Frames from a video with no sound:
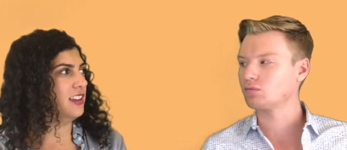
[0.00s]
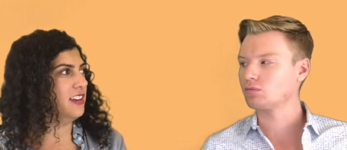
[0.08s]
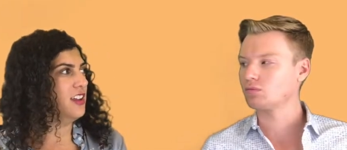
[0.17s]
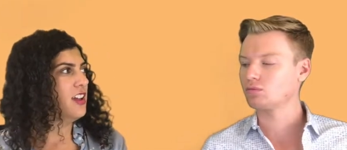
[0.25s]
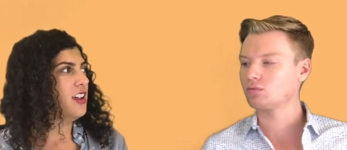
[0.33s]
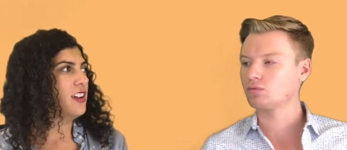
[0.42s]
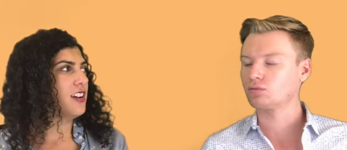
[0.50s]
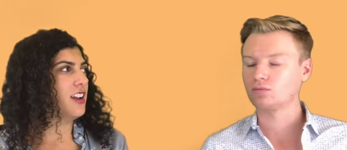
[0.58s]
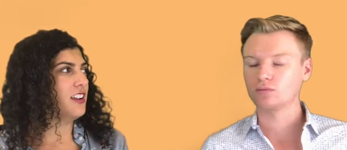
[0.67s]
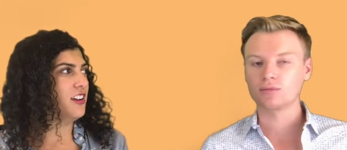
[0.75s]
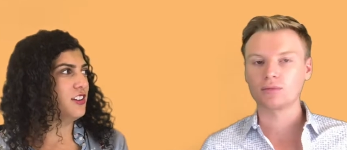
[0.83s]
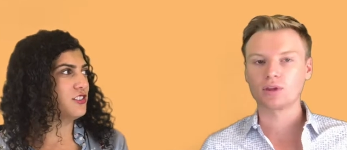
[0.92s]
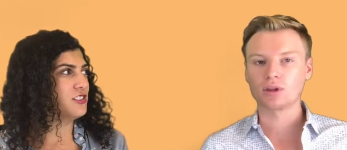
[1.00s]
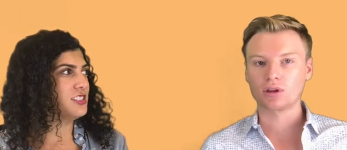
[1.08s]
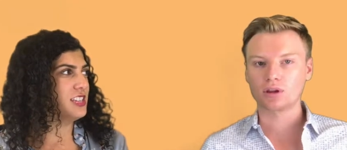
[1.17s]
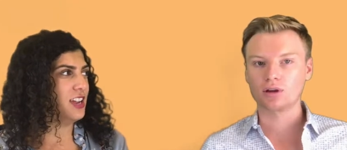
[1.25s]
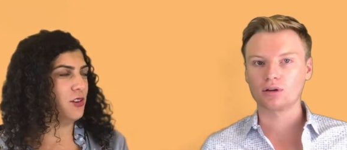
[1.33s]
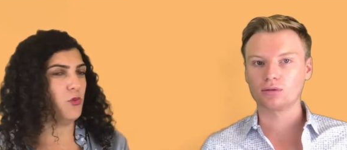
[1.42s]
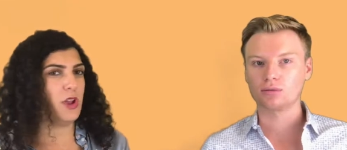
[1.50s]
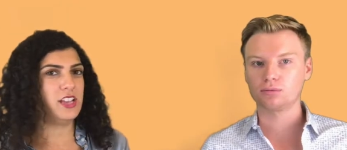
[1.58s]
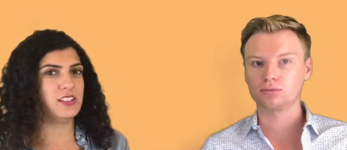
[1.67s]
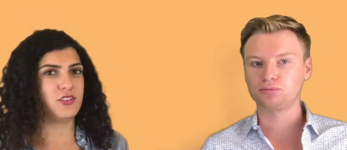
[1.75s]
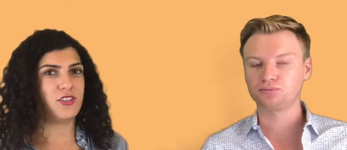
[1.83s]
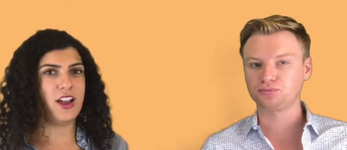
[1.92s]
Speaker 1: and kind of understand
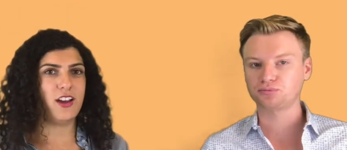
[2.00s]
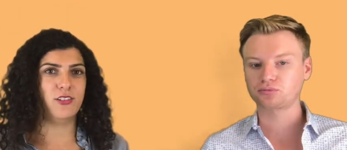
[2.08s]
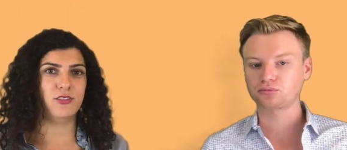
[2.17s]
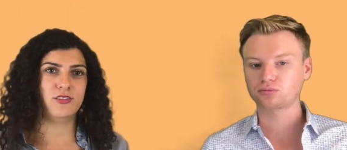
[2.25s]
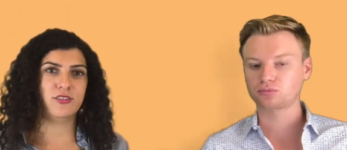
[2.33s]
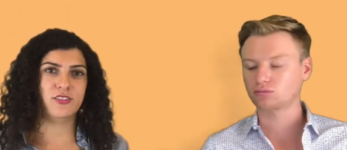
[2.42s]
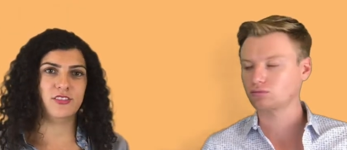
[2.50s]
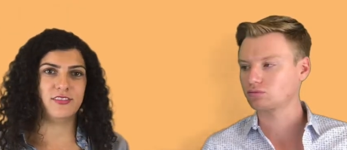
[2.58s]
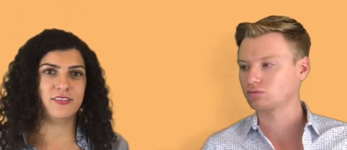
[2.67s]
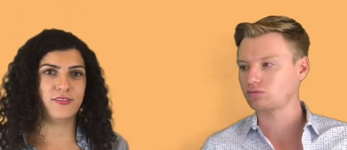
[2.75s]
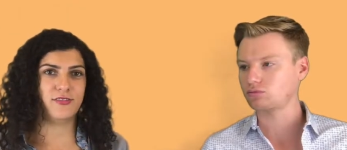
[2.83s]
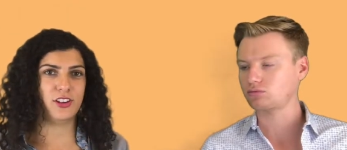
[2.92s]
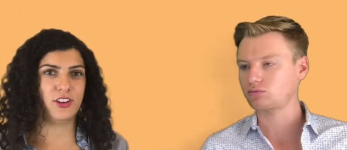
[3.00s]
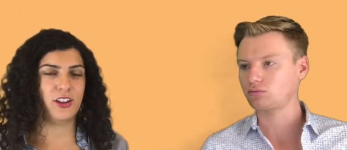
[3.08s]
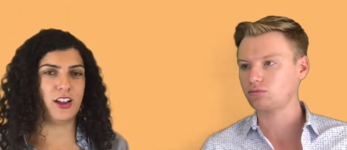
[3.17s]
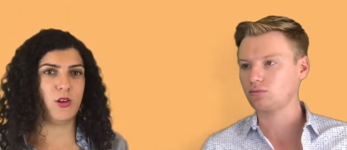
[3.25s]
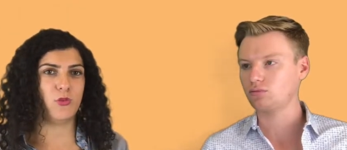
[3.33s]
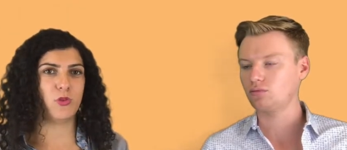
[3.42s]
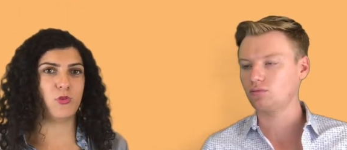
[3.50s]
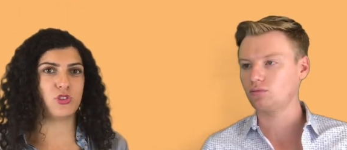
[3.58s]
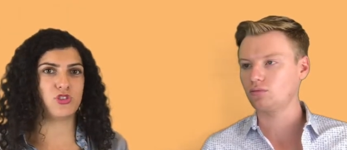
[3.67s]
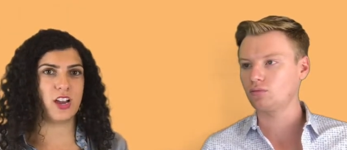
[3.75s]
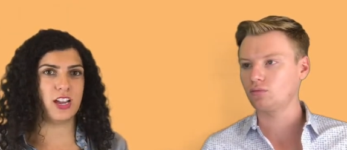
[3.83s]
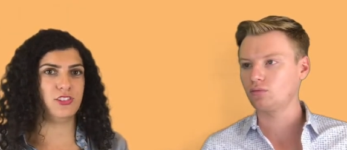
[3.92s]
ways around figuring out what we're
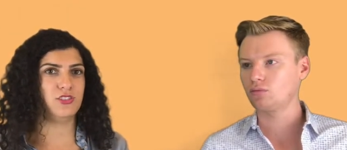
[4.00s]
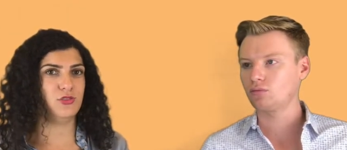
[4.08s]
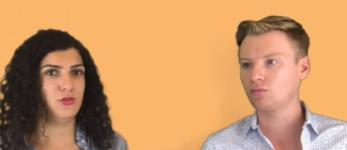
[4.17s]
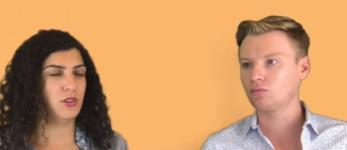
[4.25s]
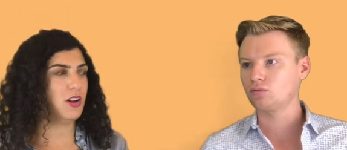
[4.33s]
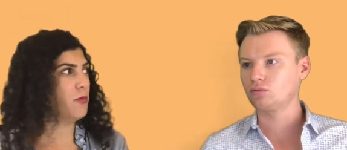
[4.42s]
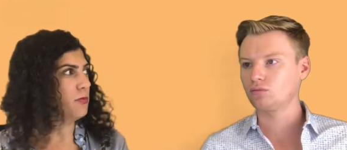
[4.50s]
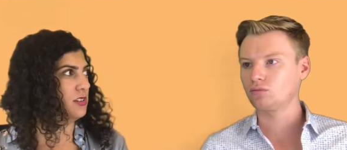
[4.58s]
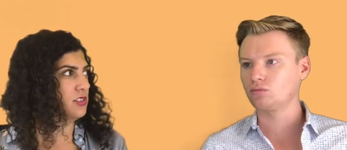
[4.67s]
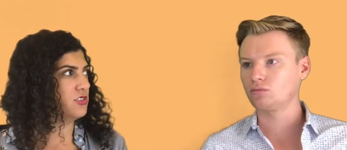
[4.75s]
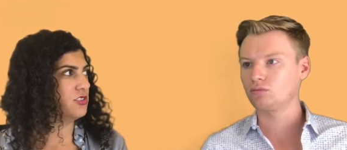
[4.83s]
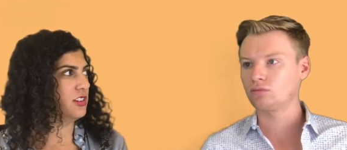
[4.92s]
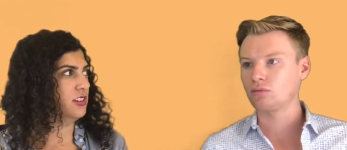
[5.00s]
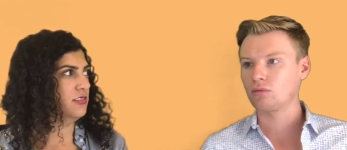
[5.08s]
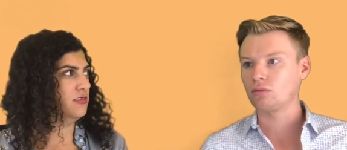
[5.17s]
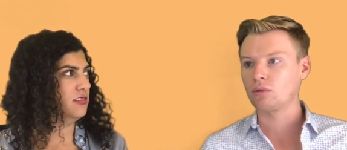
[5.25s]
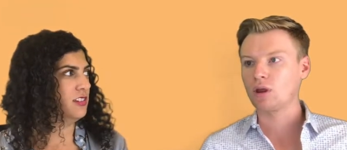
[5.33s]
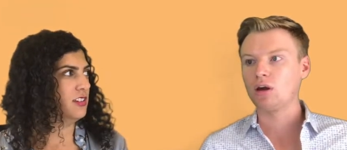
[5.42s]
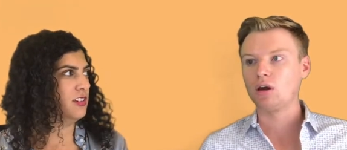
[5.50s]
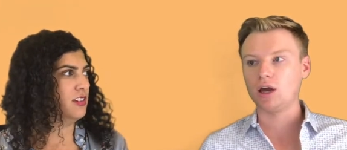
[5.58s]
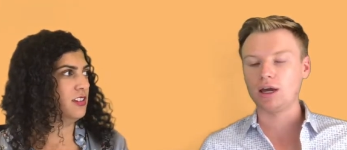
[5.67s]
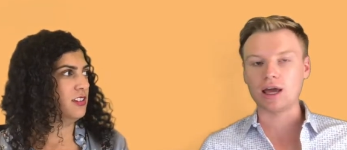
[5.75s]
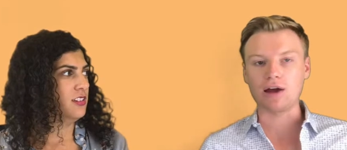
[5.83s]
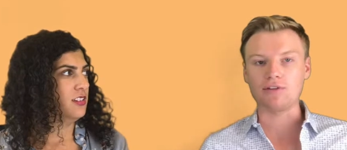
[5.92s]
trying to accomplish and
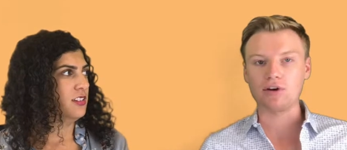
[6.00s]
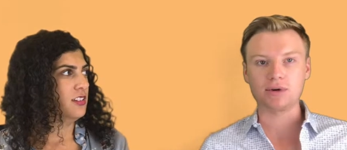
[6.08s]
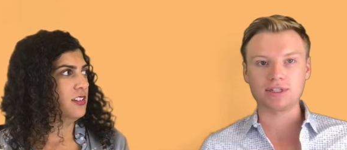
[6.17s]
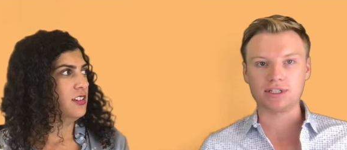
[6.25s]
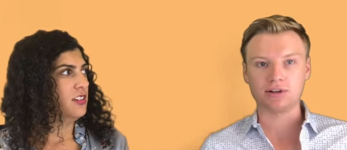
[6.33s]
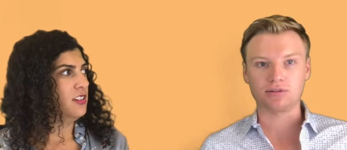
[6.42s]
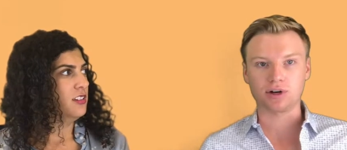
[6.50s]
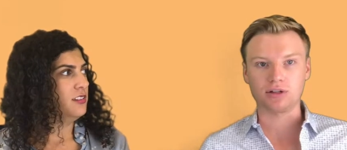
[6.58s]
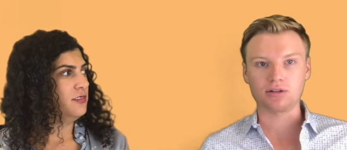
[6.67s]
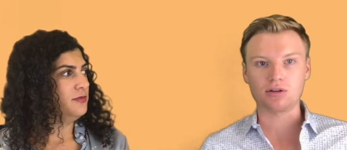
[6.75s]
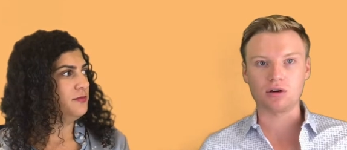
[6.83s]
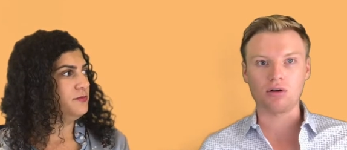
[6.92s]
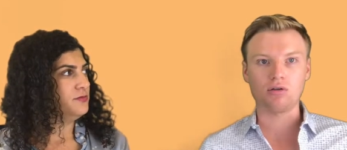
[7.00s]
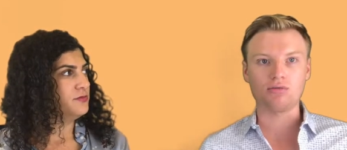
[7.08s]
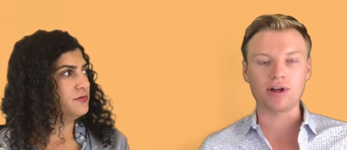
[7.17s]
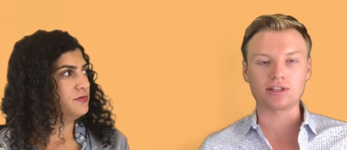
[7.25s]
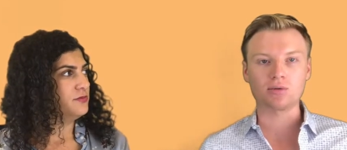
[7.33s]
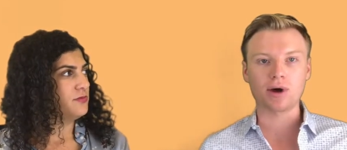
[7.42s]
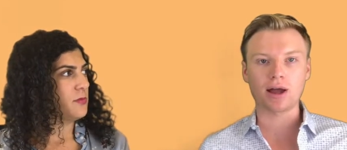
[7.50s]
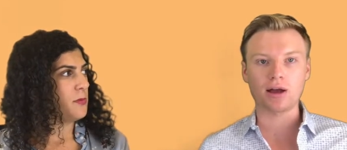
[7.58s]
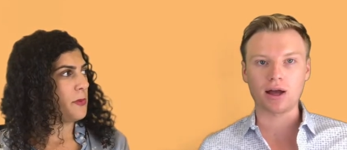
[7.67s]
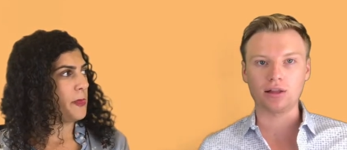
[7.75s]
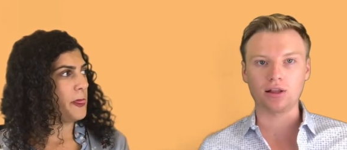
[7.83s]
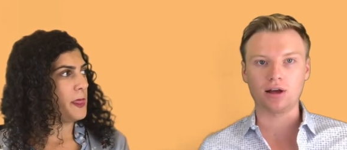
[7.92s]
Speaker 2: and everyone's different so that's why
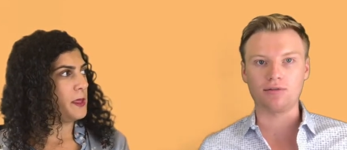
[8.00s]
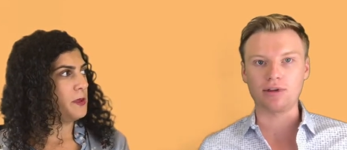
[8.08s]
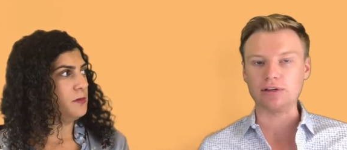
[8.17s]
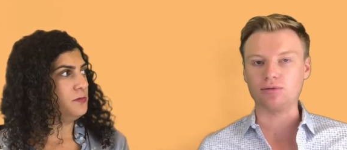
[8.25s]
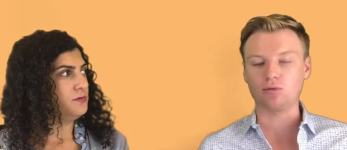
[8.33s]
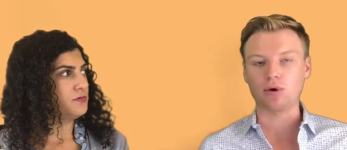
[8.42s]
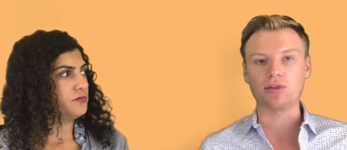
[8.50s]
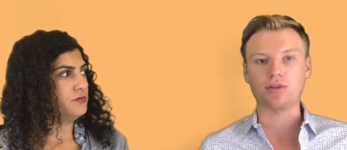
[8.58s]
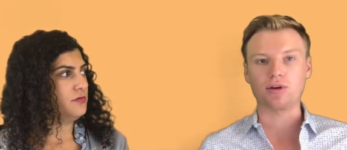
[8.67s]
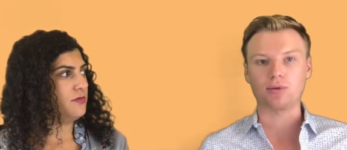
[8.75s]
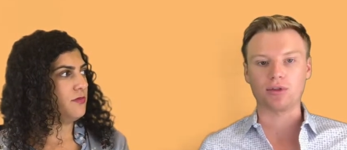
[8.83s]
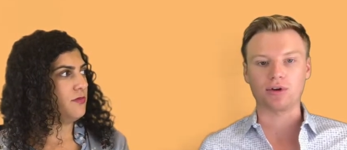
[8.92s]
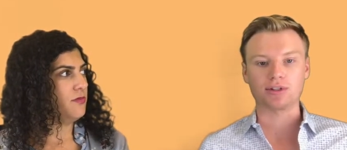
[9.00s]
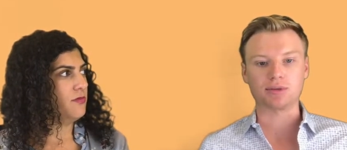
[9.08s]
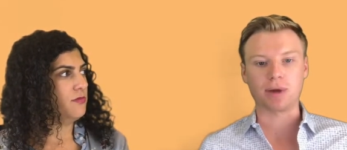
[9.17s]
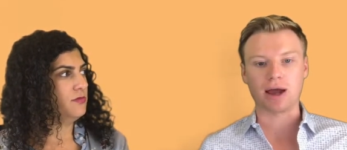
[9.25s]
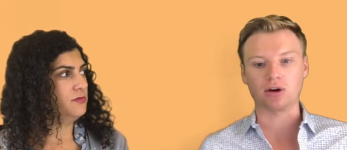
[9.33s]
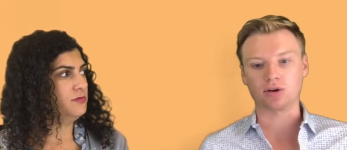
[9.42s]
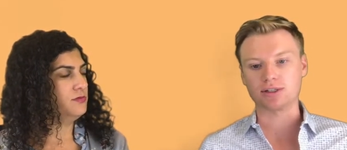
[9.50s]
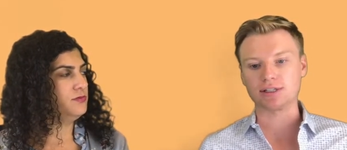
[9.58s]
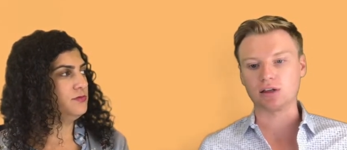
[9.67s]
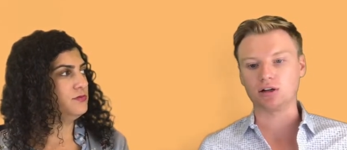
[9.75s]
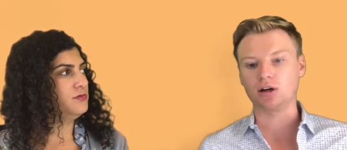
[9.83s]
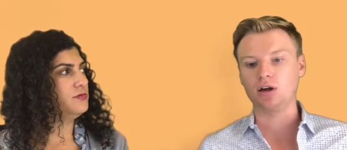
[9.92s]
i love even what whether it's a buyer or a
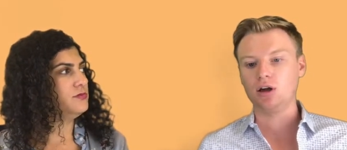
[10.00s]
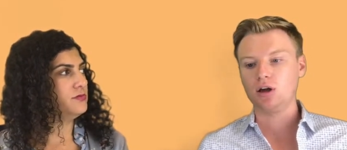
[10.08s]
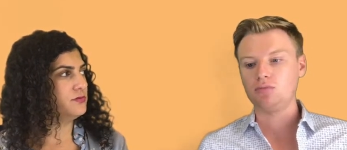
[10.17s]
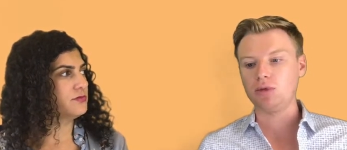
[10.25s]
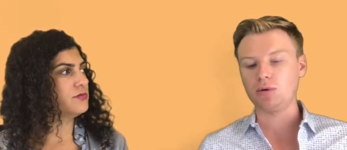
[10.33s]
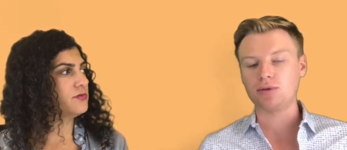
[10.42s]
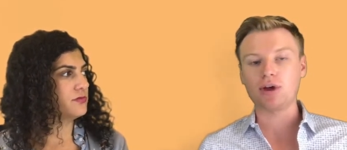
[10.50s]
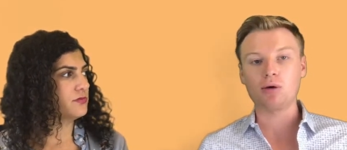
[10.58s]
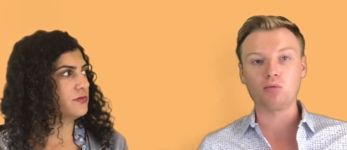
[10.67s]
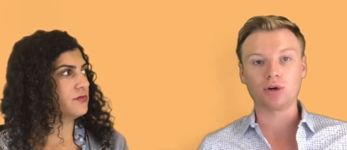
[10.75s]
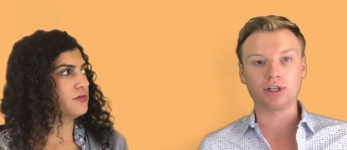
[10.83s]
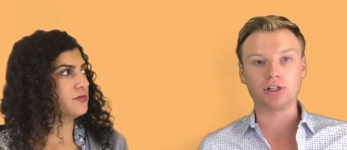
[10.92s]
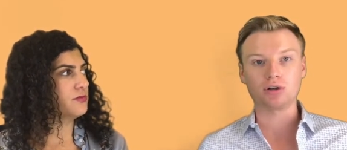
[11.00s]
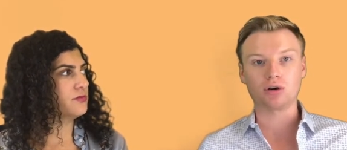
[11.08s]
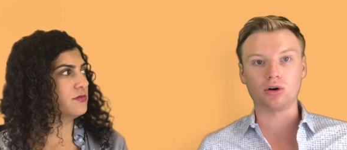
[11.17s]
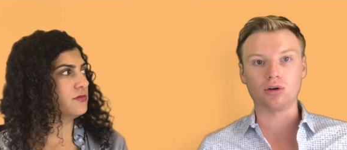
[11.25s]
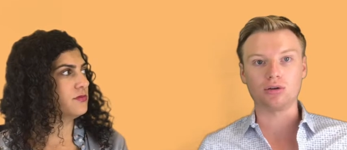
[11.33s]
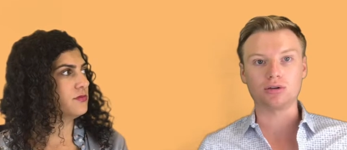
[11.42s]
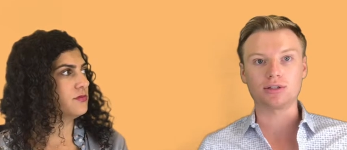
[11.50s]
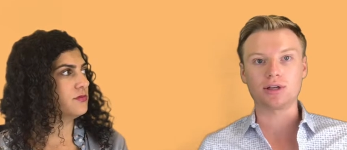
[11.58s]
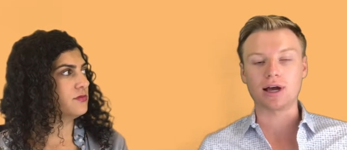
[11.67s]
seller meet with them what are your goals